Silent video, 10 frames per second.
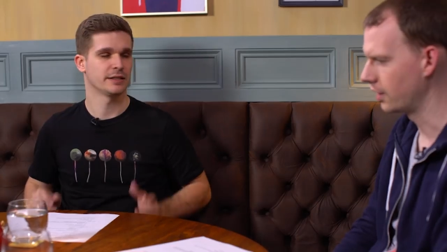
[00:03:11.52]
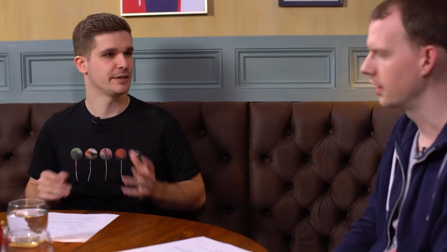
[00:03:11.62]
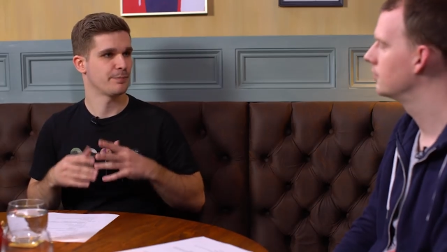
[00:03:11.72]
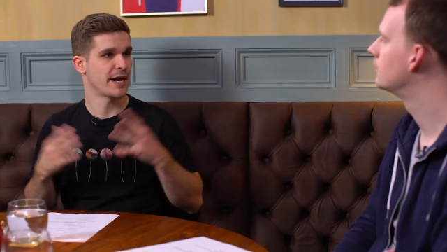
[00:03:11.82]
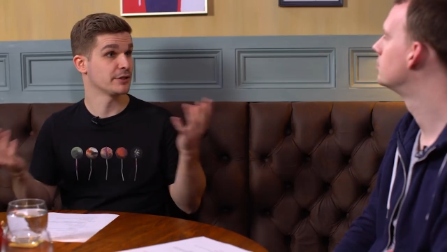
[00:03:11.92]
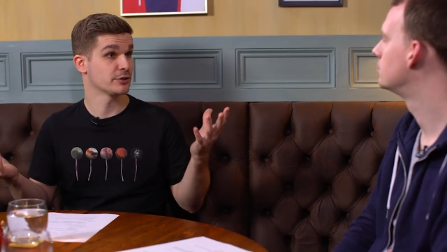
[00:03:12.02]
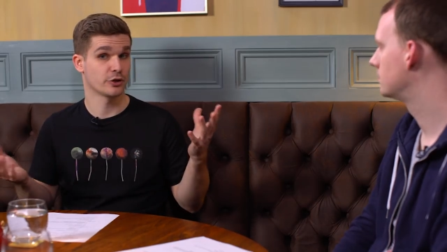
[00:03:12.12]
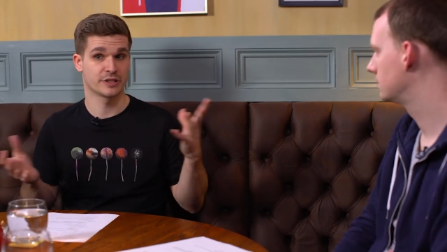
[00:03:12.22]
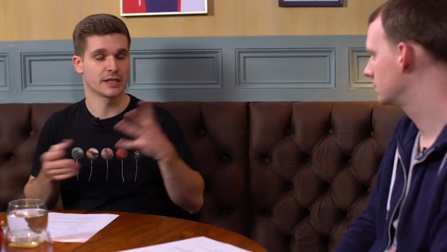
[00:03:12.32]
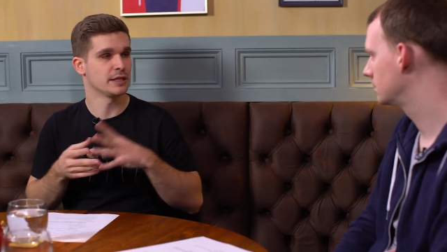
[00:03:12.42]
Speaker 1: Okay. The parent
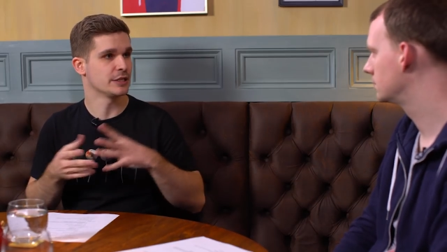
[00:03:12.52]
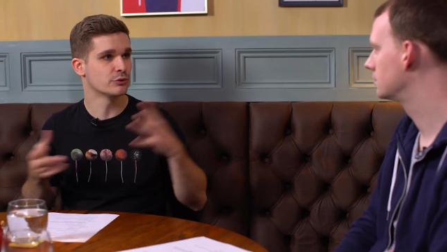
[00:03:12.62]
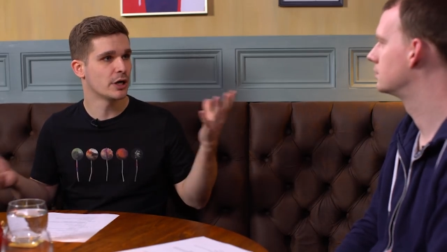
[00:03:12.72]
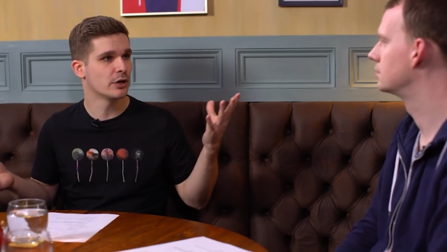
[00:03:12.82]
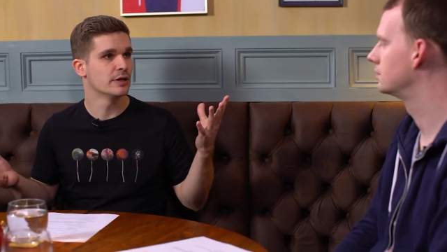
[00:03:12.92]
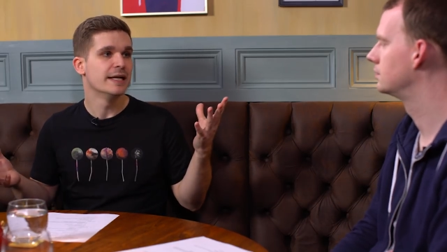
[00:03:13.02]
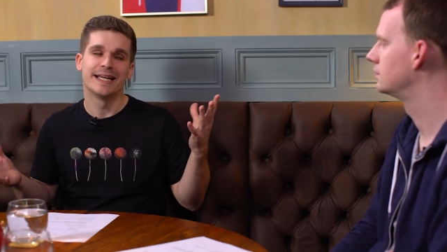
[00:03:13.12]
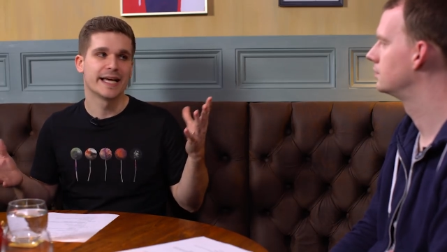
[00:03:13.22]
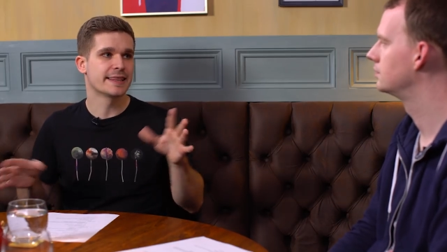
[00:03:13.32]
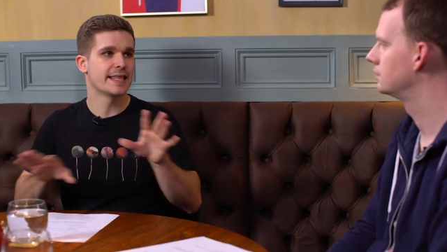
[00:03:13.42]
could suddenly grow,
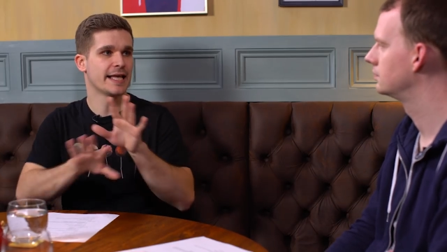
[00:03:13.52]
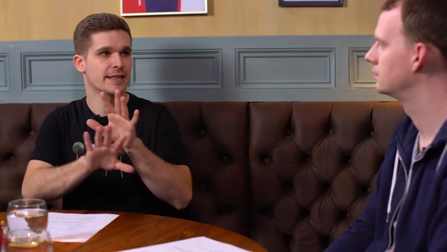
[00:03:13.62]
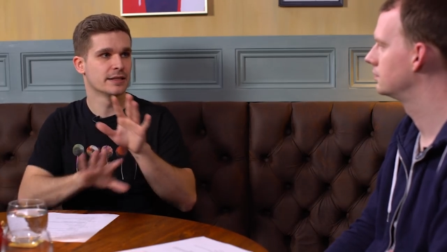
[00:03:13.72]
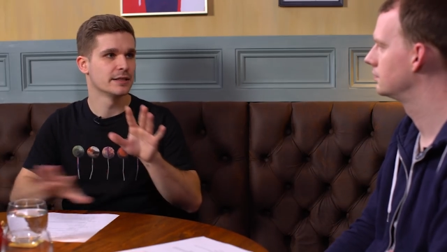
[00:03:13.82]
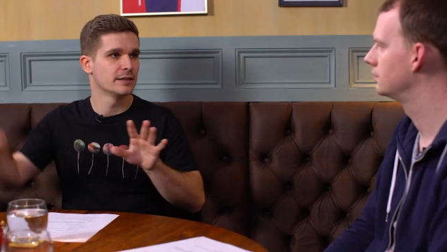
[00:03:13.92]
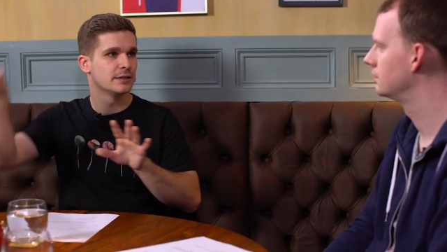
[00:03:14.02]
and then